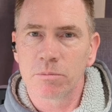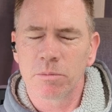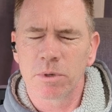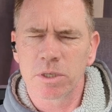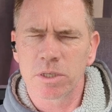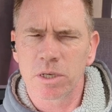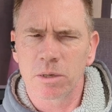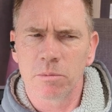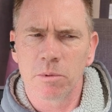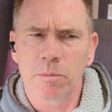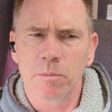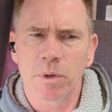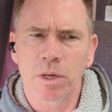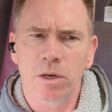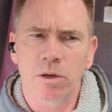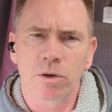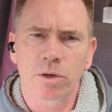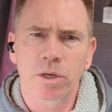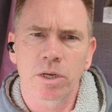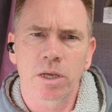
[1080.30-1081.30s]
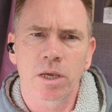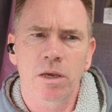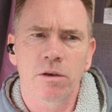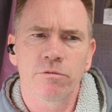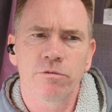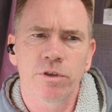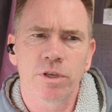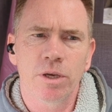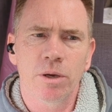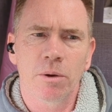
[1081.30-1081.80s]
it might take me a bit longer to get a
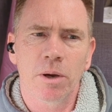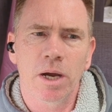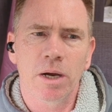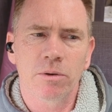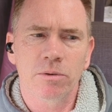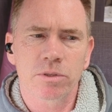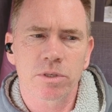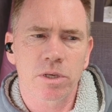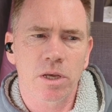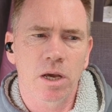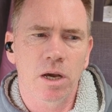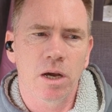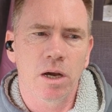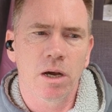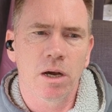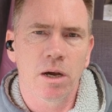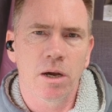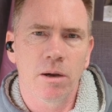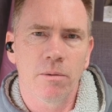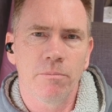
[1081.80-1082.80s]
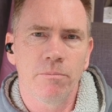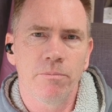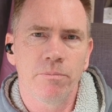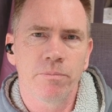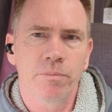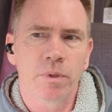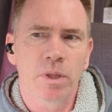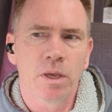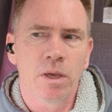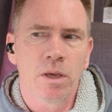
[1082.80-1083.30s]
video out.
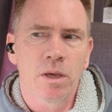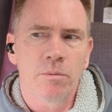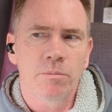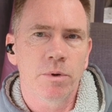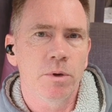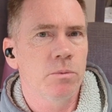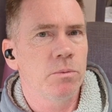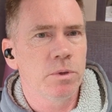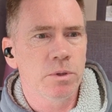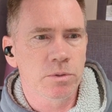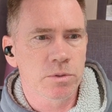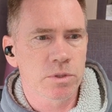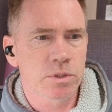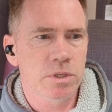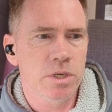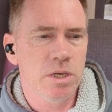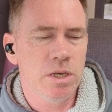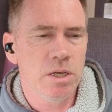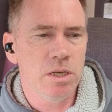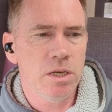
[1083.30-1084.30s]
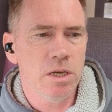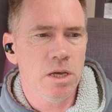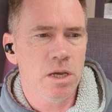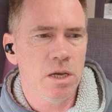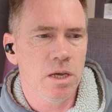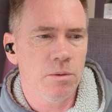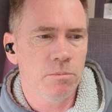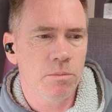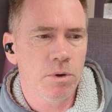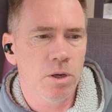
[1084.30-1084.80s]
But we'll see.
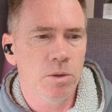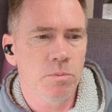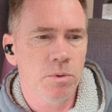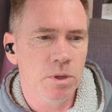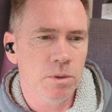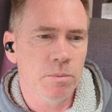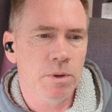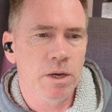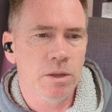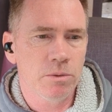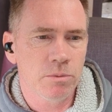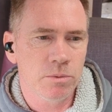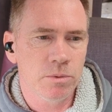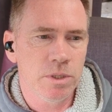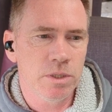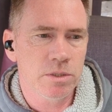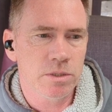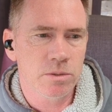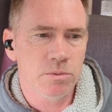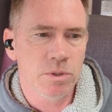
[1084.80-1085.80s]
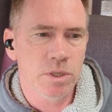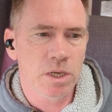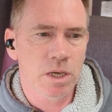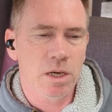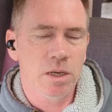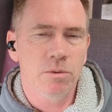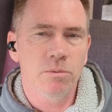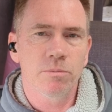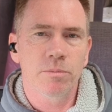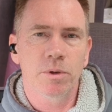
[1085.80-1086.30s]
It might be about the Easter
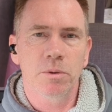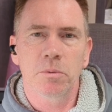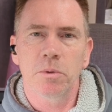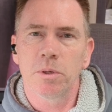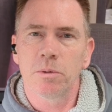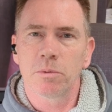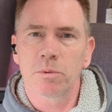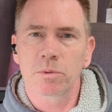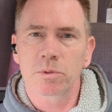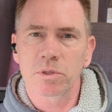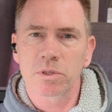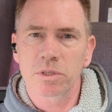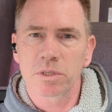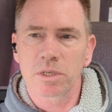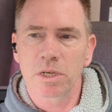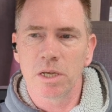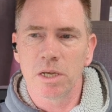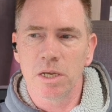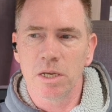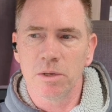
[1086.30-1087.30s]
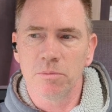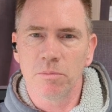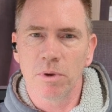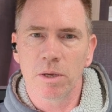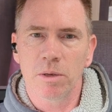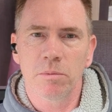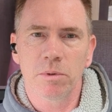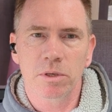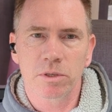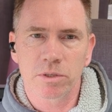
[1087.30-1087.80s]
weekend, but we will see.
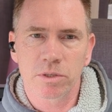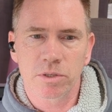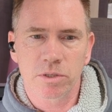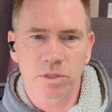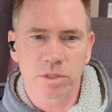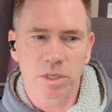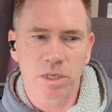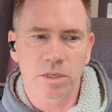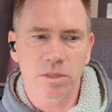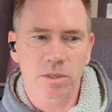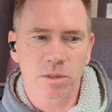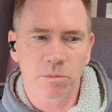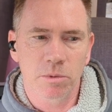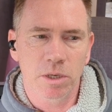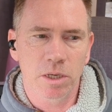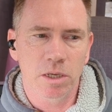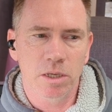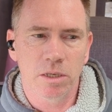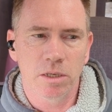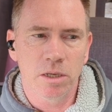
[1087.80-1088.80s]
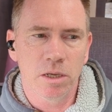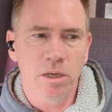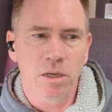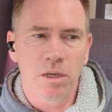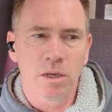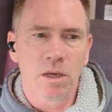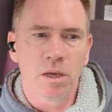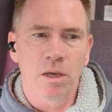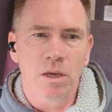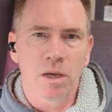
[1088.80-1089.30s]
Maybe I'll sneak something in
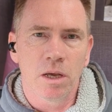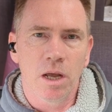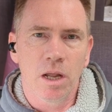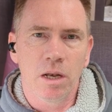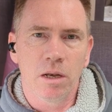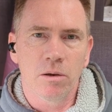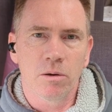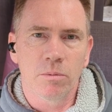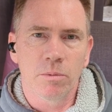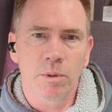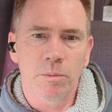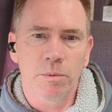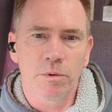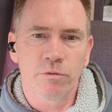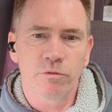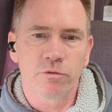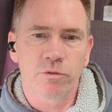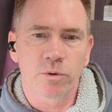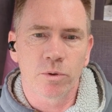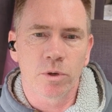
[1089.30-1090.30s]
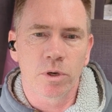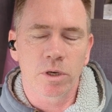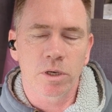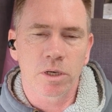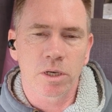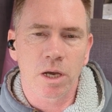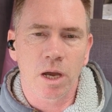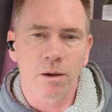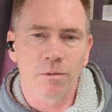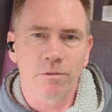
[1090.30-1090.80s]
a little bit before. I've got
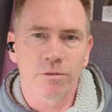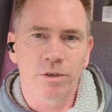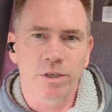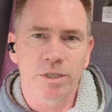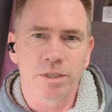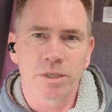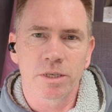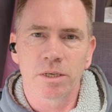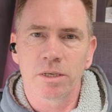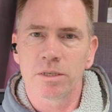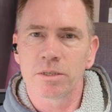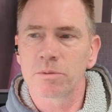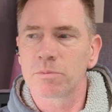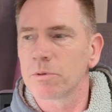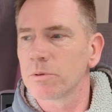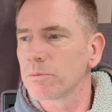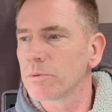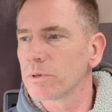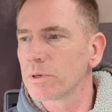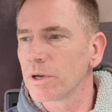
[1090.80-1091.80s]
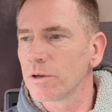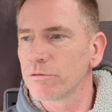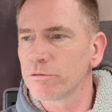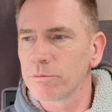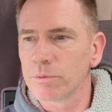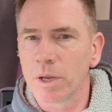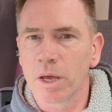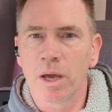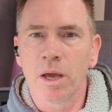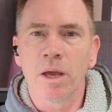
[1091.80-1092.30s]
a couple of ideas, but we'll go
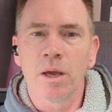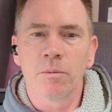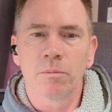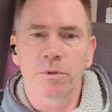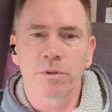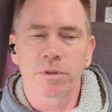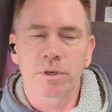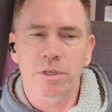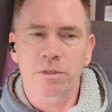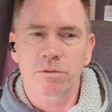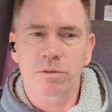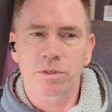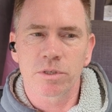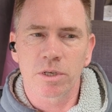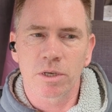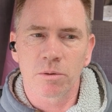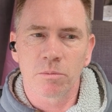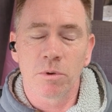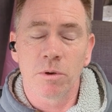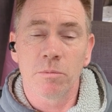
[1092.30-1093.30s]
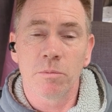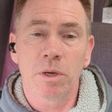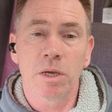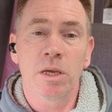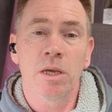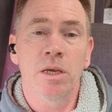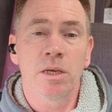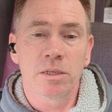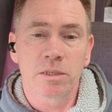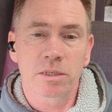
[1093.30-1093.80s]
from there. Well, thanks for sticking with
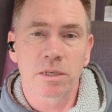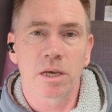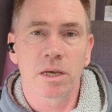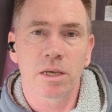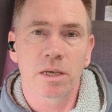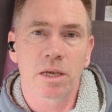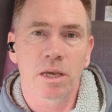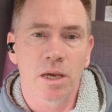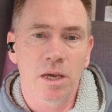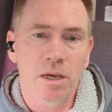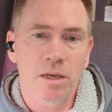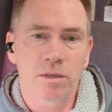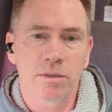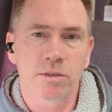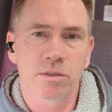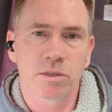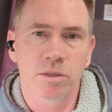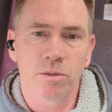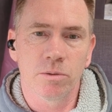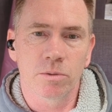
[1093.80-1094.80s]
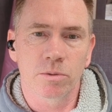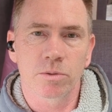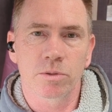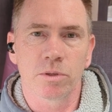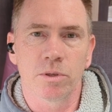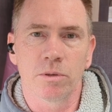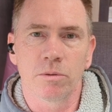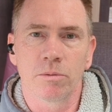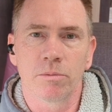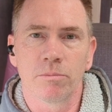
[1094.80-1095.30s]
me. Take care. See you all soon.